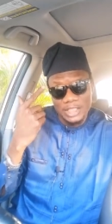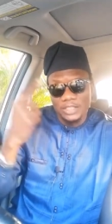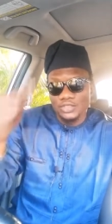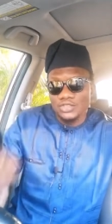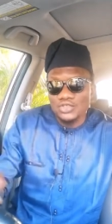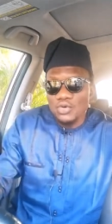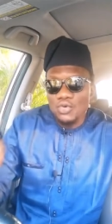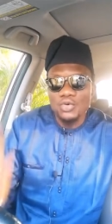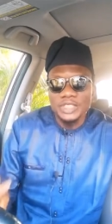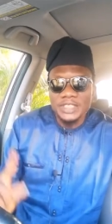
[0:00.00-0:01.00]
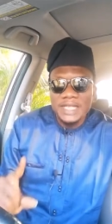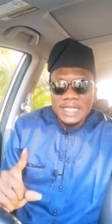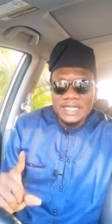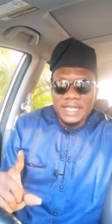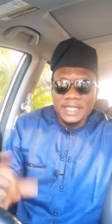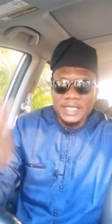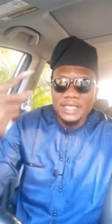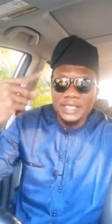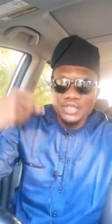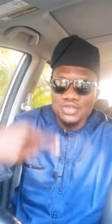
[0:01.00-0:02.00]
So
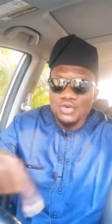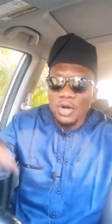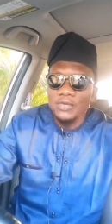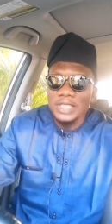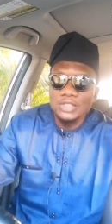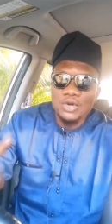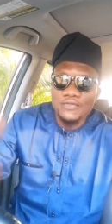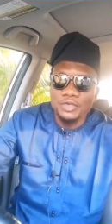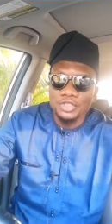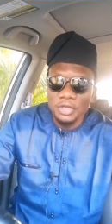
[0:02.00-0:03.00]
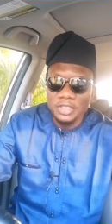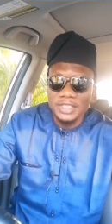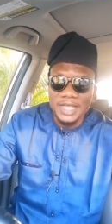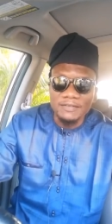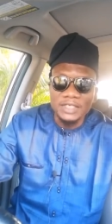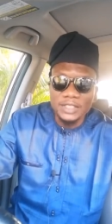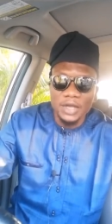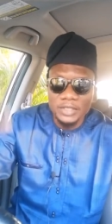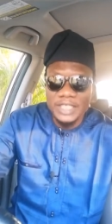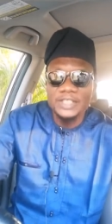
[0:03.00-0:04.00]
coincidentally, you always go for church service
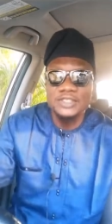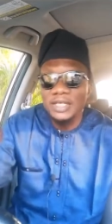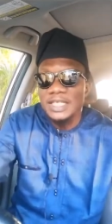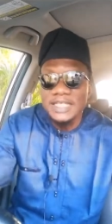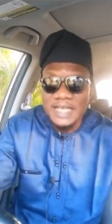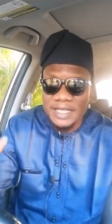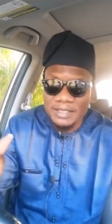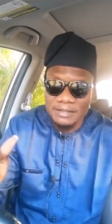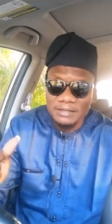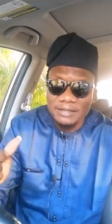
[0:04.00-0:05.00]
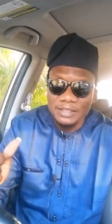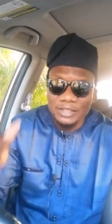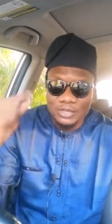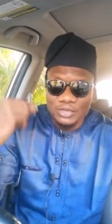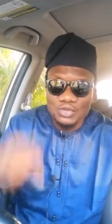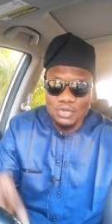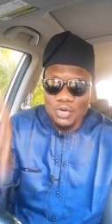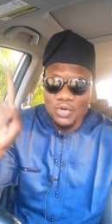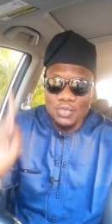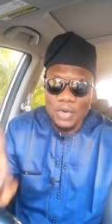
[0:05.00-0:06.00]
on a sunny day to
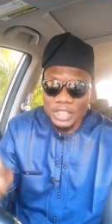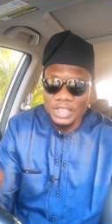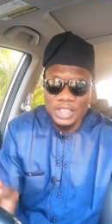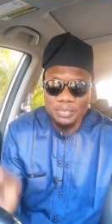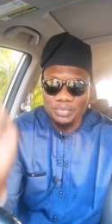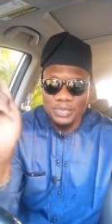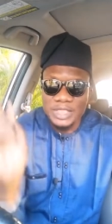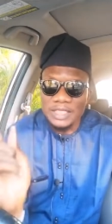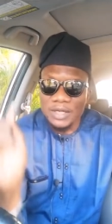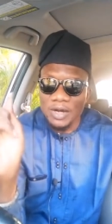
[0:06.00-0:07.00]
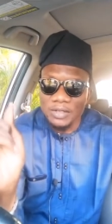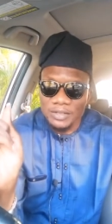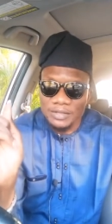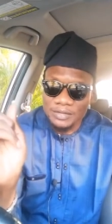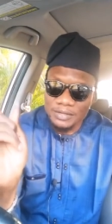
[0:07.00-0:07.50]
worship the God